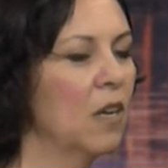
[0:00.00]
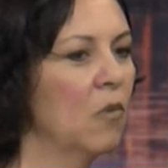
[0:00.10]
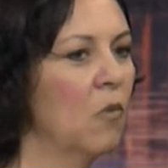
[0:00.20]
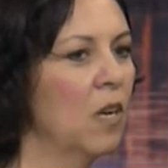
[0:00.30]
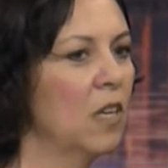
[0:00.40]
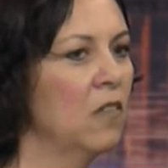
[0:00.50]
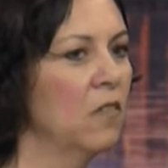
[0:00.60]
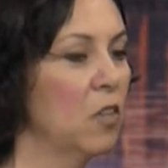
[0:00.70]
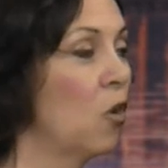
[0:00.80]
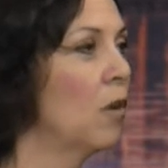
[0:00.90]
one
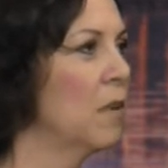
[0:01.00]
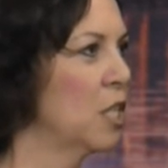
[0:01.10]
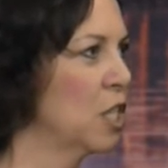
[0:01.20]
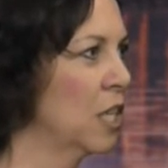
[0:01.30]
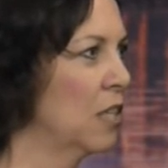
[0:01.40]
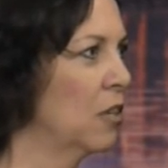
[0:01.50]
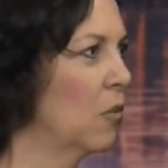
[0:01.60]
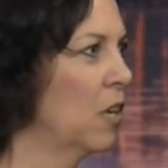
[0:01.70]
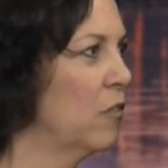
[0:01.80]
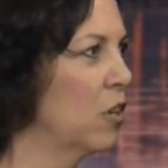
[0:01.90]
of your mission, or
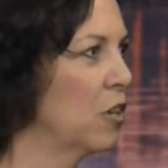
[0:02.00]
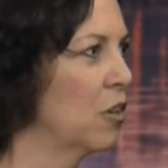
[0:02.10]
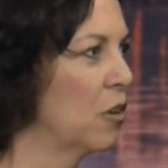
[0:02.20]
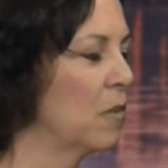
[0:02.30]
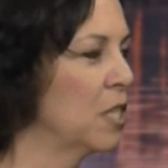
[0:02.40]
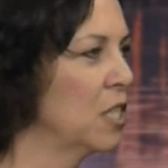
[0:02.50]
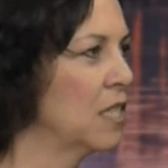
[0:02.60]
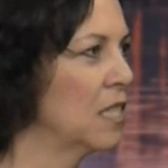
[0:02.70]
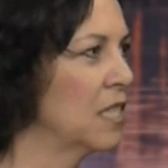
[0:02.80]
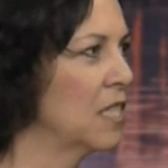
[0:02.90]
one of your
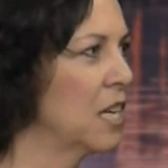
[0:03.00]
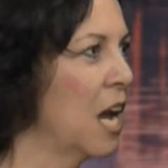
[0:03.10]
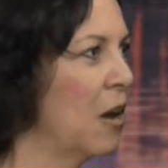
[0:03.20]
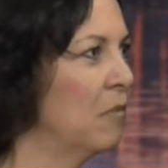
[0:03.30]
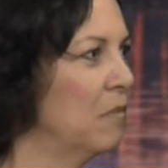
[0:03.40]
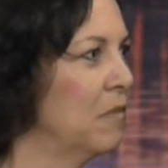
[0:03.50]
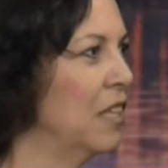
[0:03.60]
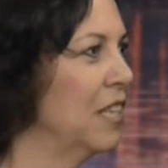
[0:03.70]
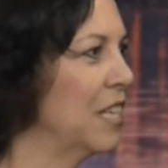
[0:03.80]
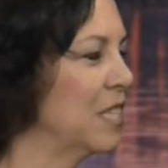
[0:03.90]
missions, is to help
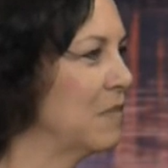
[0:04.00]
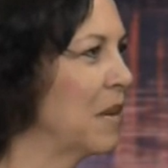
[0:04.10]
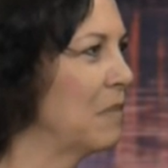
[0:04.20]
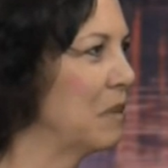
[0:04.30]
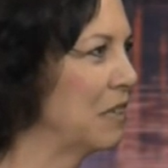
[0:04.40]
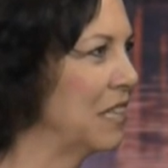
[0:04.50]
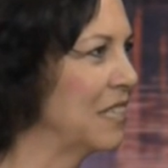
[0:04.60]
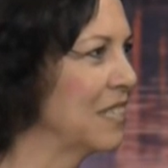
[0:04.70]
millions make millions.